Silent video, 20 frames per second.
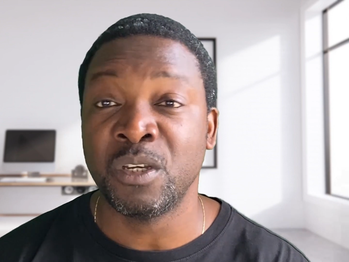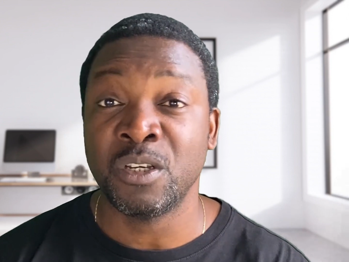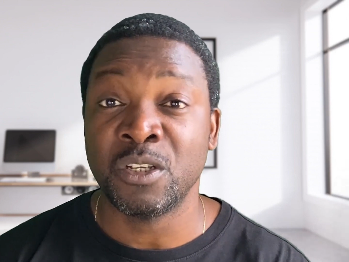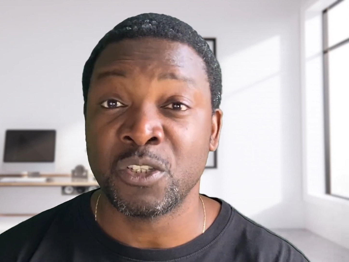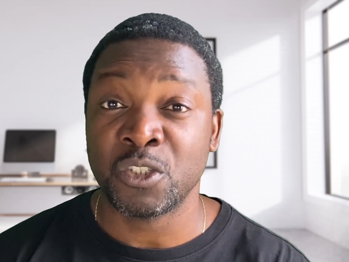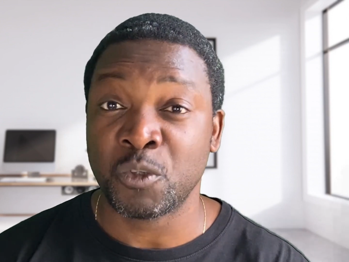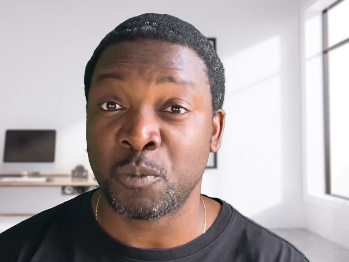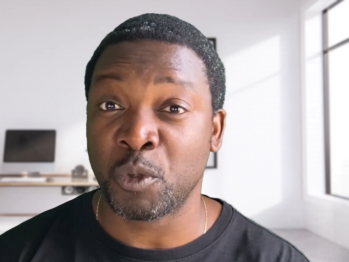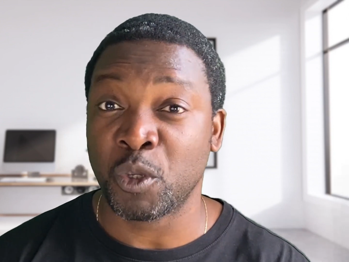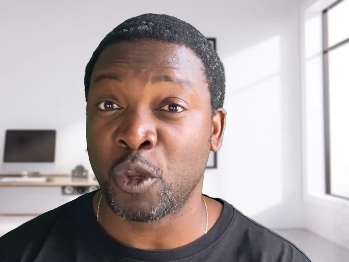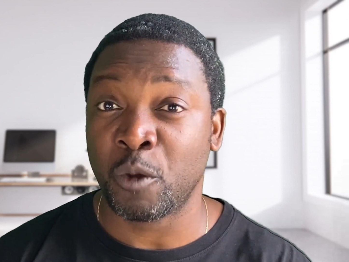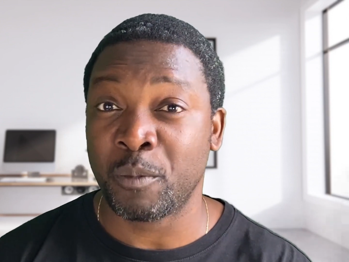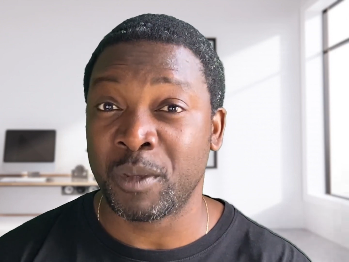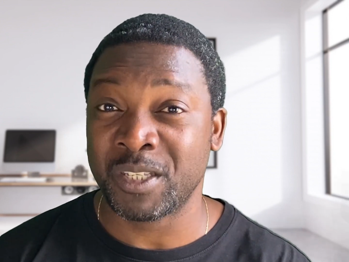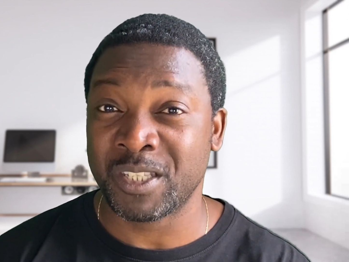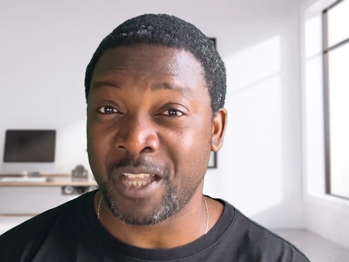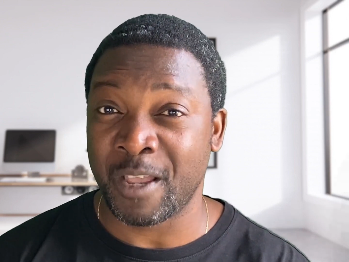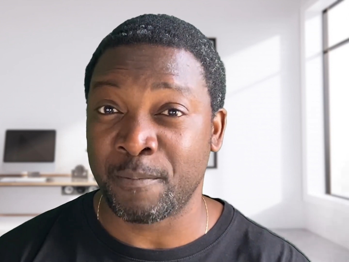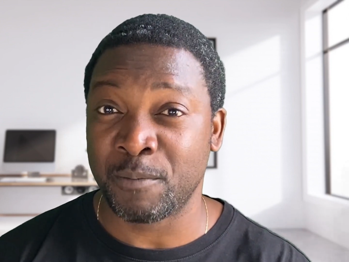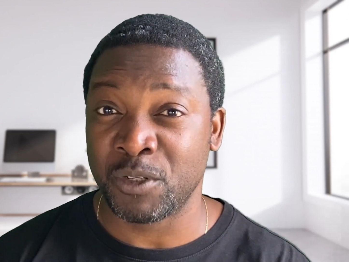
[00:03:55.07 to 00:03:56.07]
to become
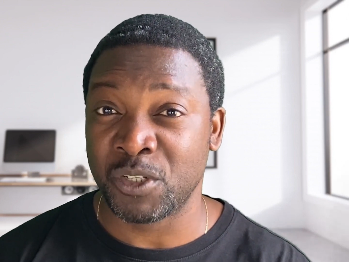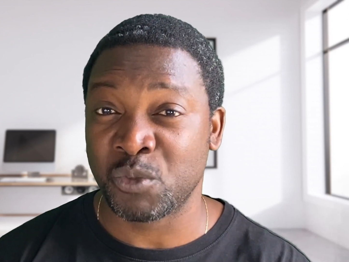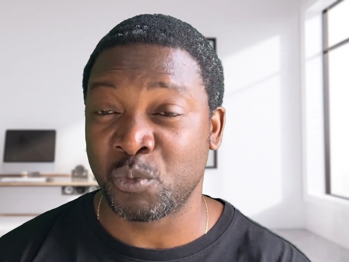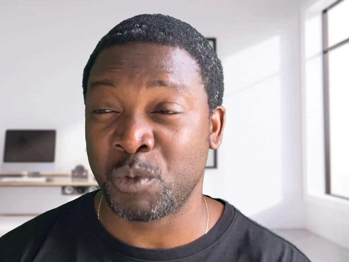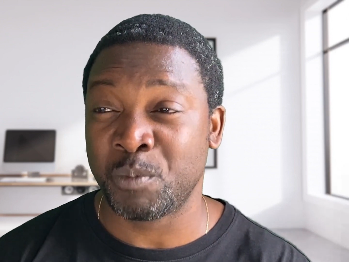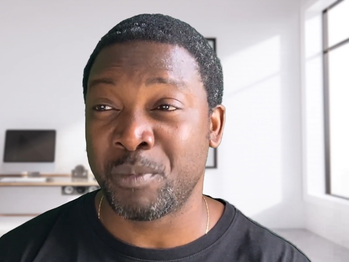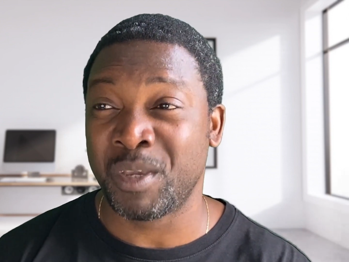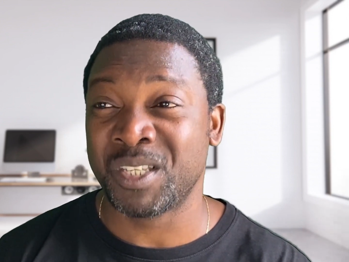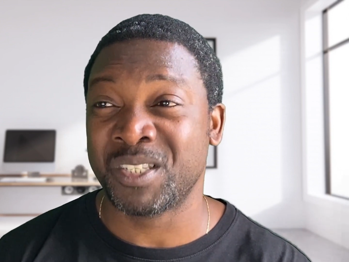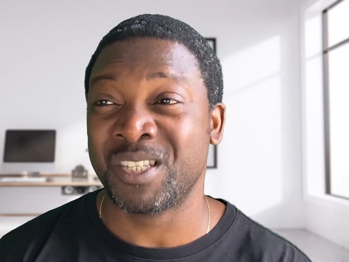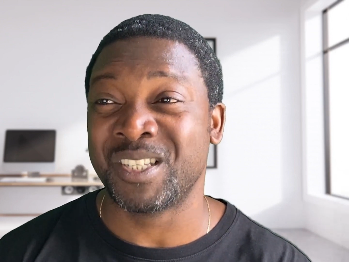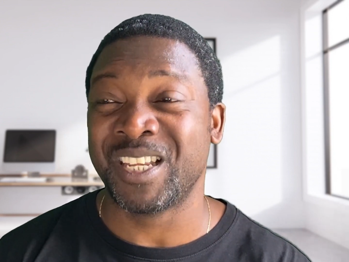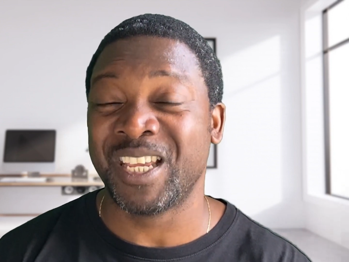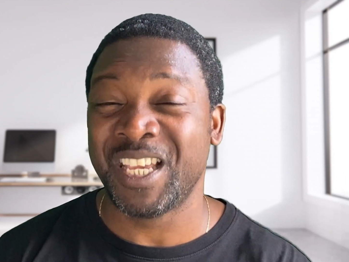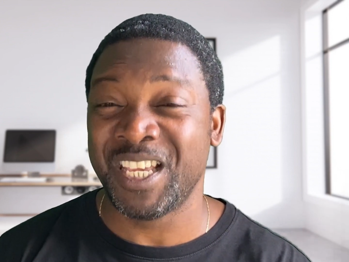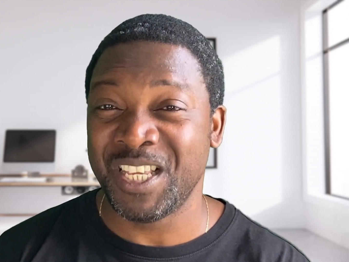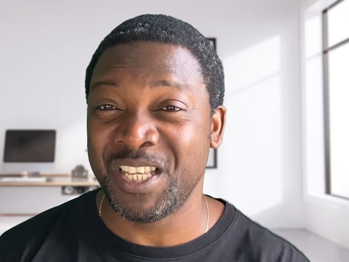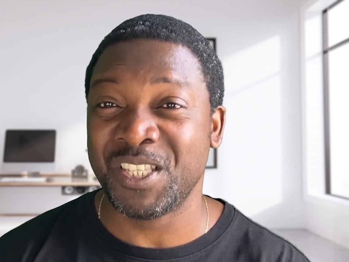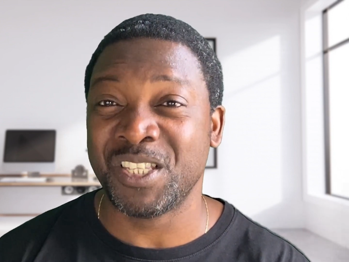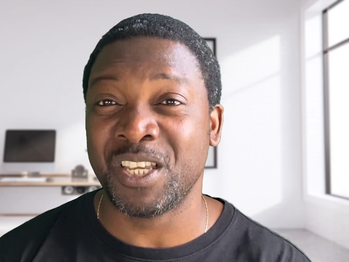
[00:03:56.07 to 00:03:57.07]
established, which makes it
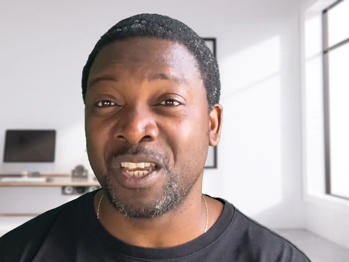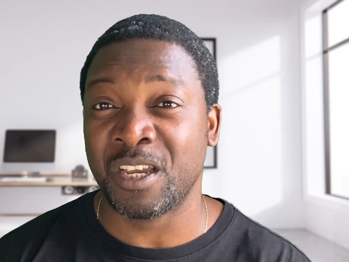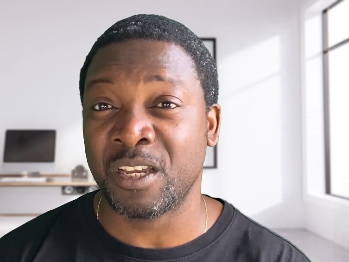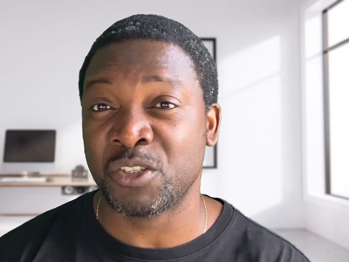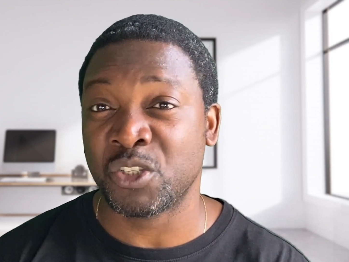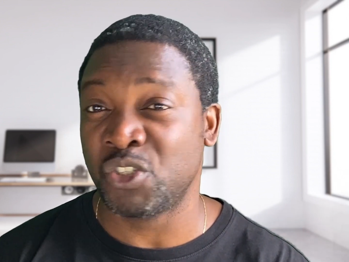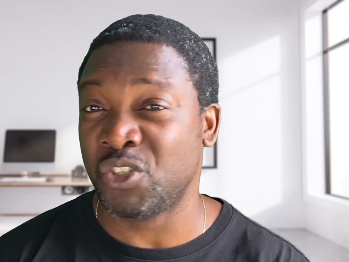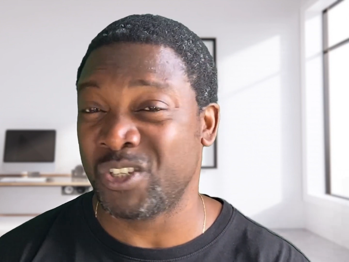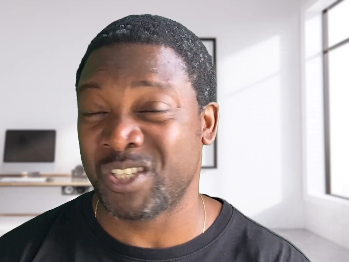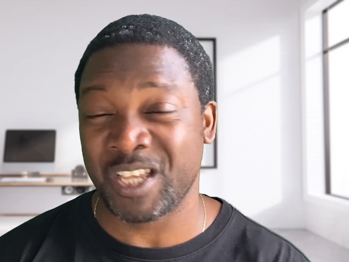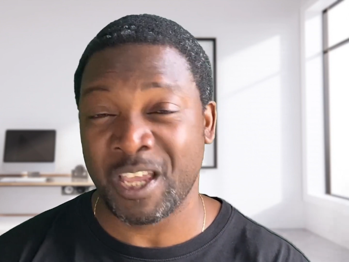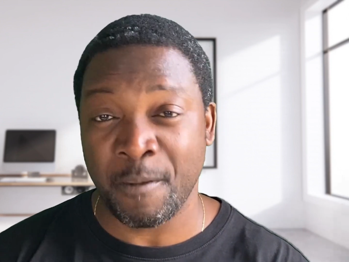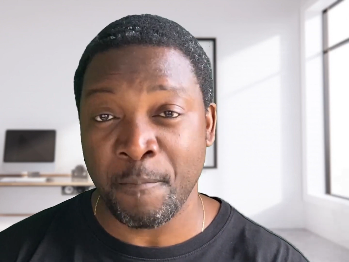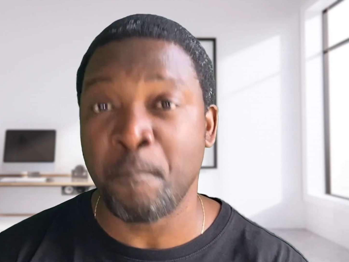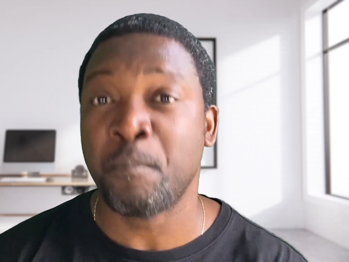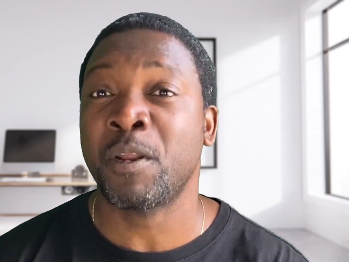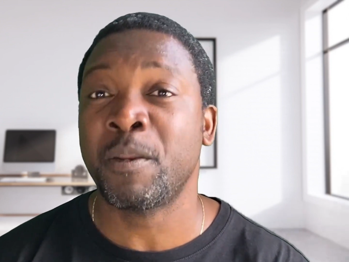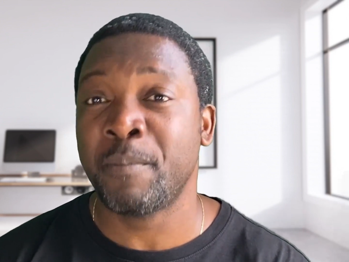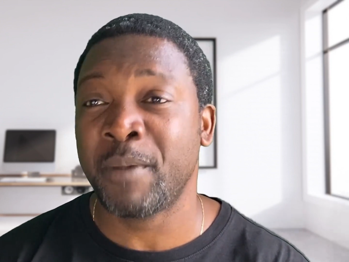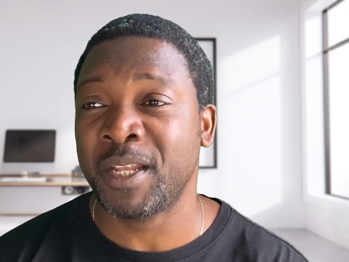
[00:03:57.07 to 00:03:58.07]
easier to just
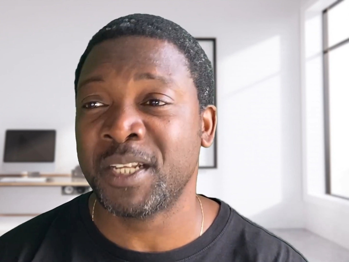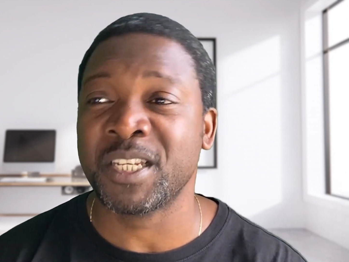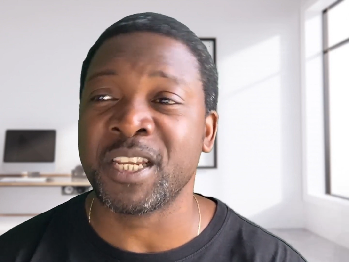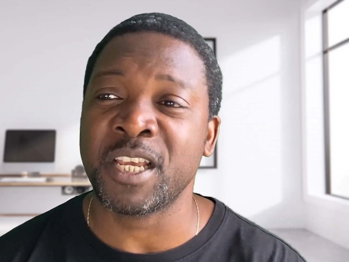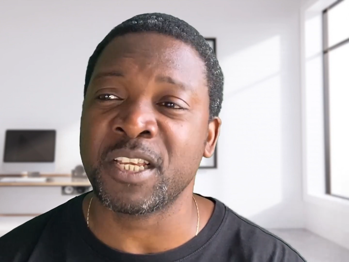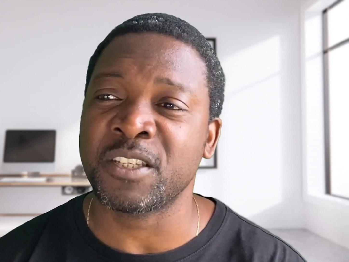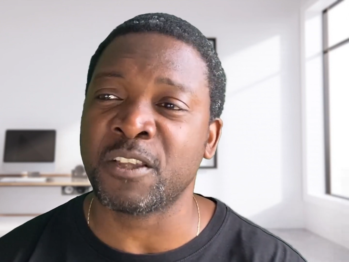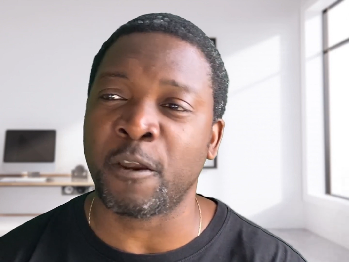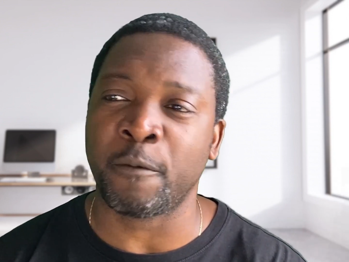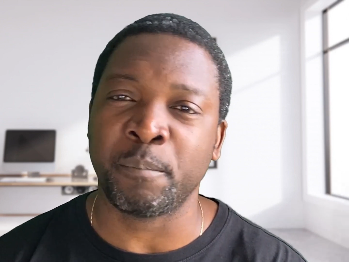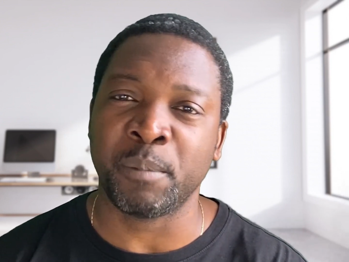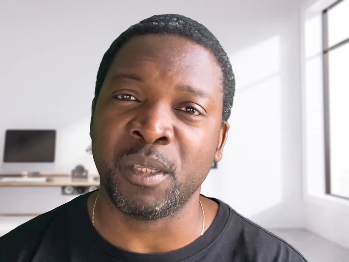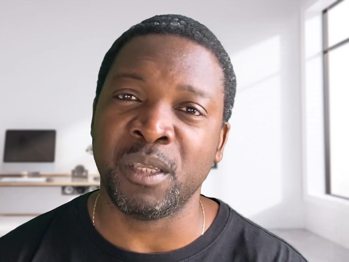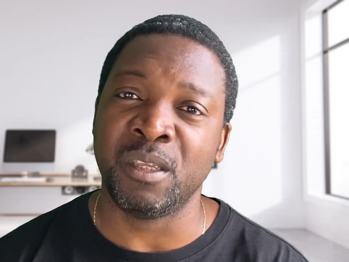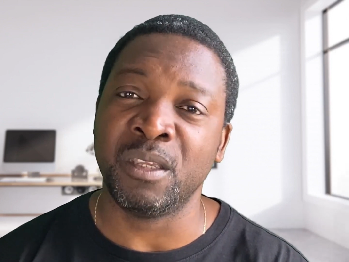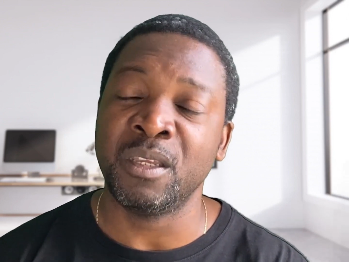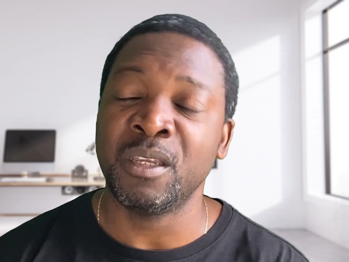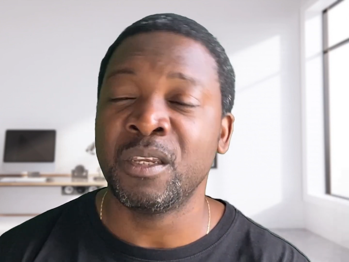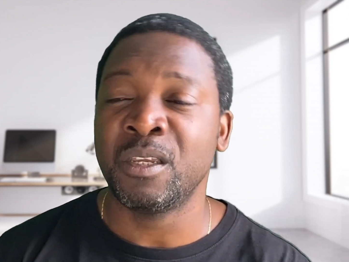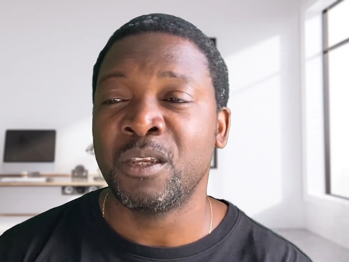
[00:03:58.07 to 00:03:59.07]
implement XRP
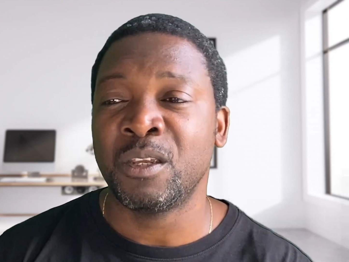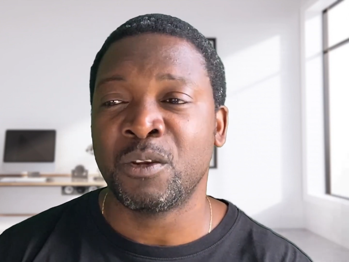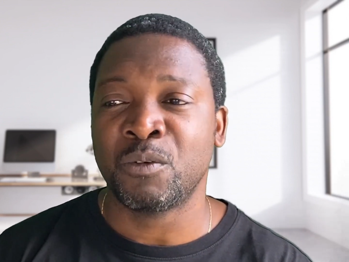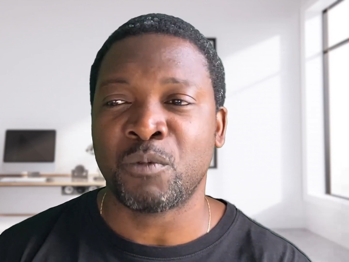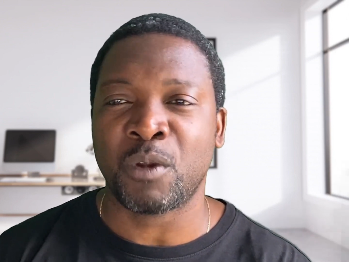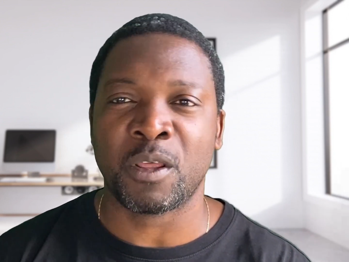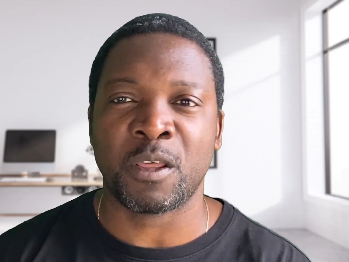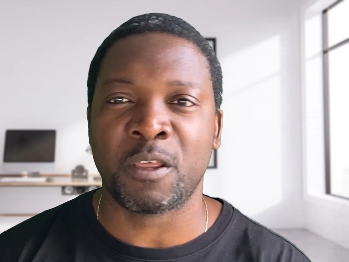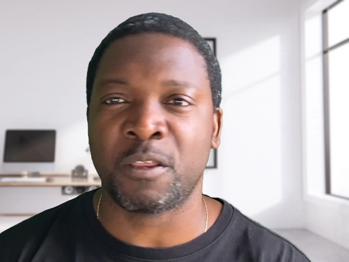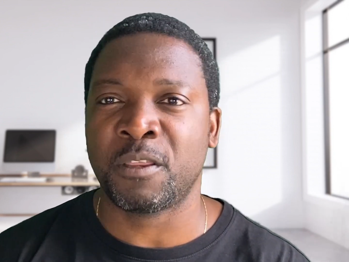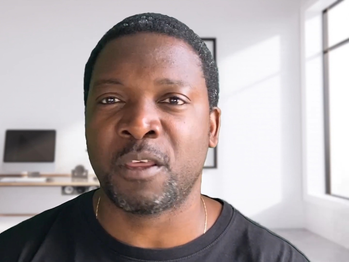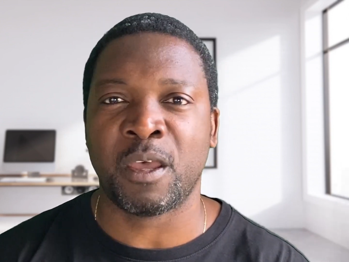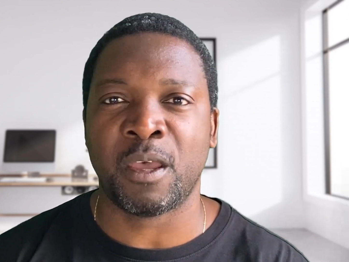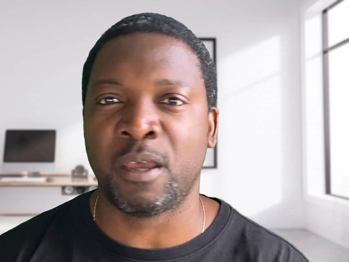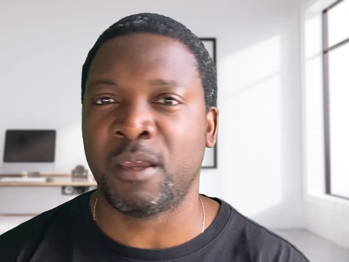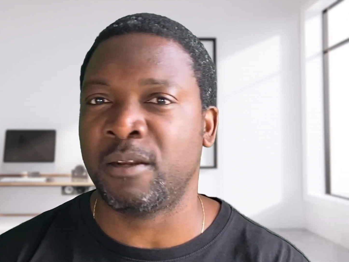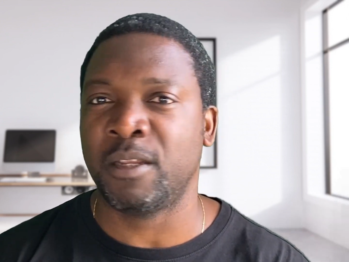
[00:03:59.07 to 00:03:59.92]
rather than